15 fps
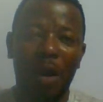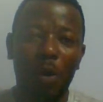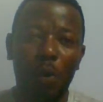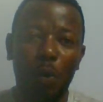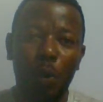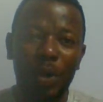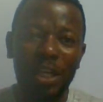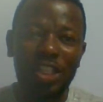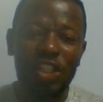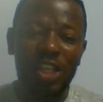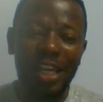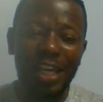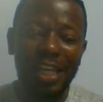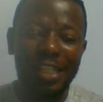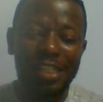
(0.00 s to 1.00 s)

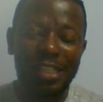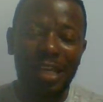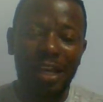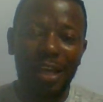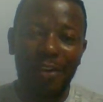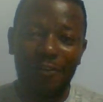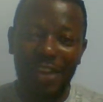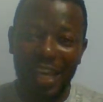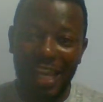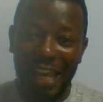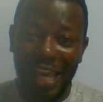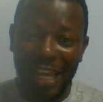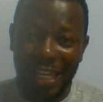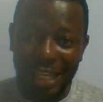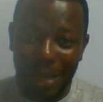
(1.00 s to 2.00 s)
Which is the
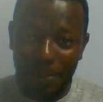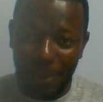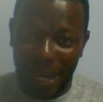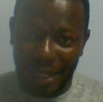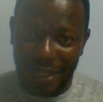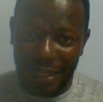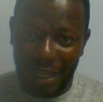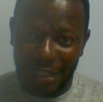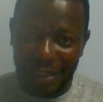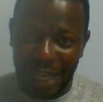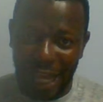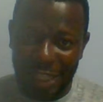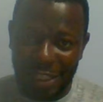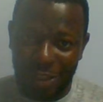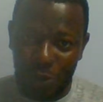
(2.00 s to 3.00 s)
independent,
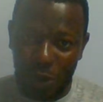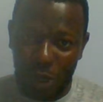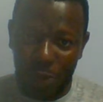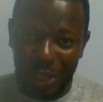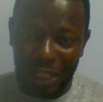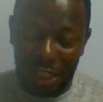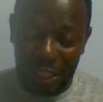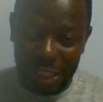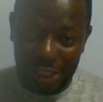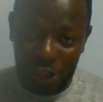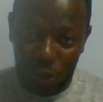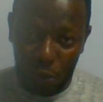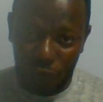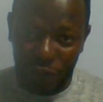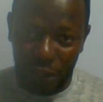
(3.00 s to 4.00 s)
as it were, with these
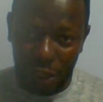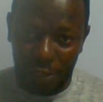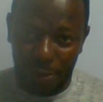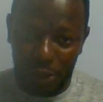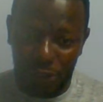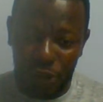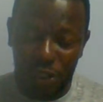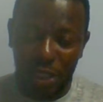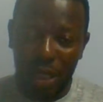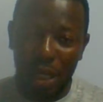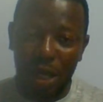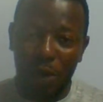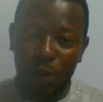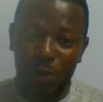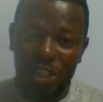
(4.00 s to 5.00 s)
two variables,
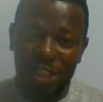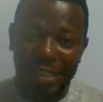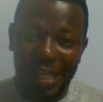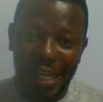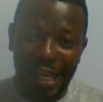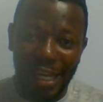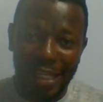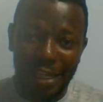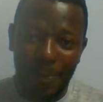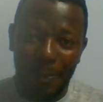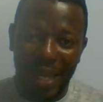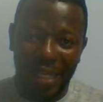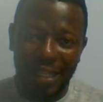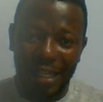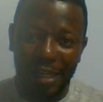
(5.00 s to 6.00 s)
which is the
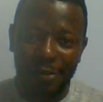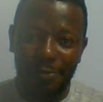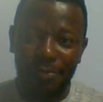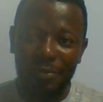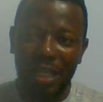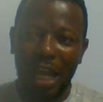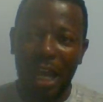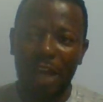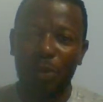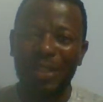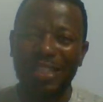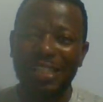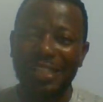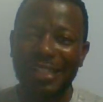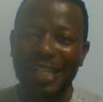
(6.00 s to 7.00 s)
independent and
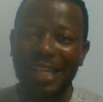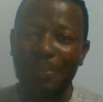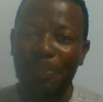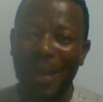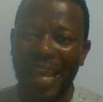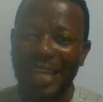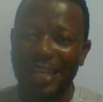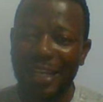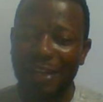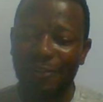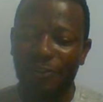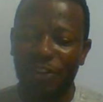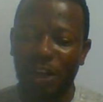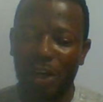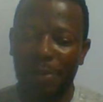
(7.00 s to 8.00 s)
which is the dependent
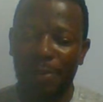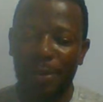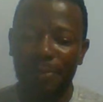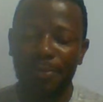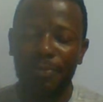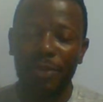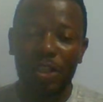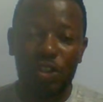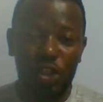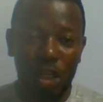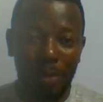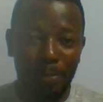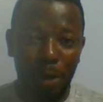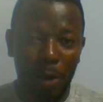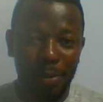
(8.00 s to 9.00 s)
variable. So
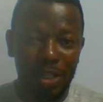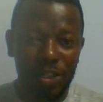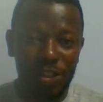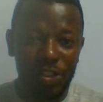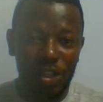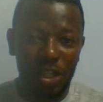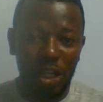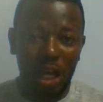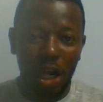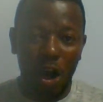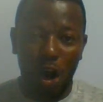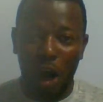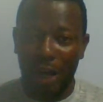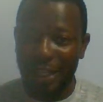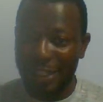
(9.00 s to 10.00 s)
the bubbles
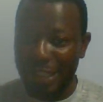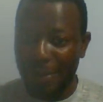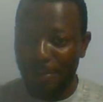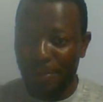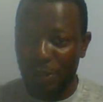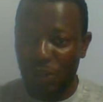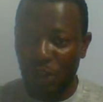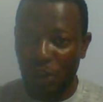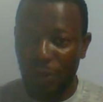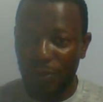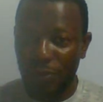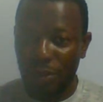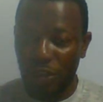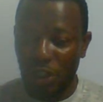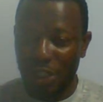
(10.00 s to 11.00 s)
or the temperature.
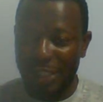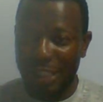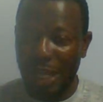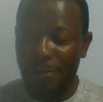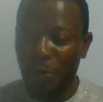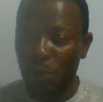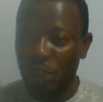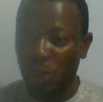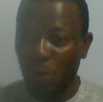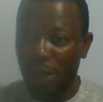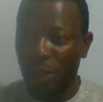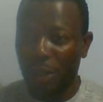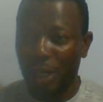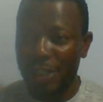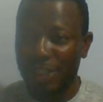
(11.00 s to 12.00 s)
Just tell me which one
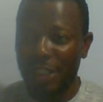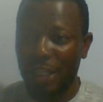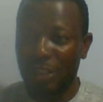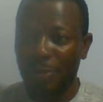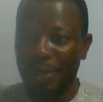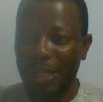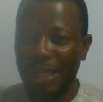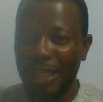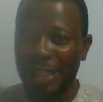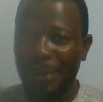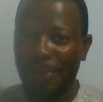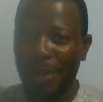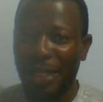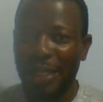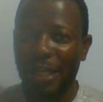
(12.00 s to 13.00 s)
you consider to be
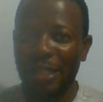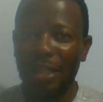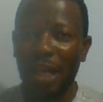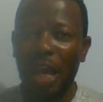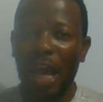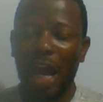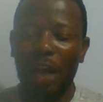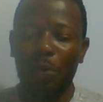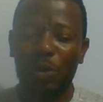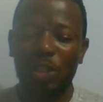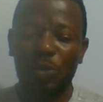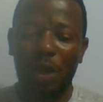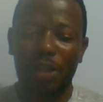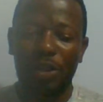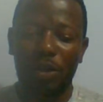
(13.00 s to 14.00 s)
independent and
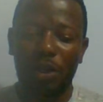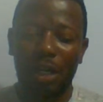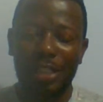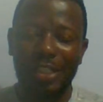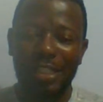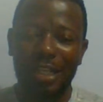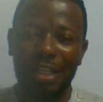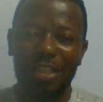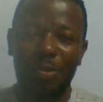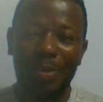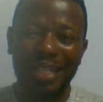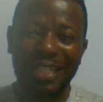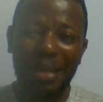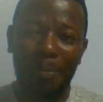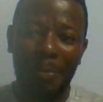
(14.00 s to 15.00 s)
which one you consider to
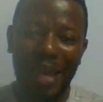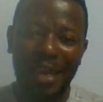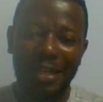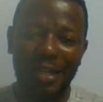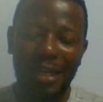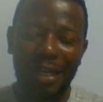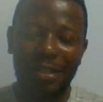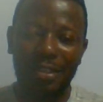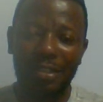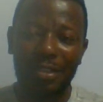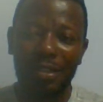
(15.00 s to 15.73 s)
be dependent.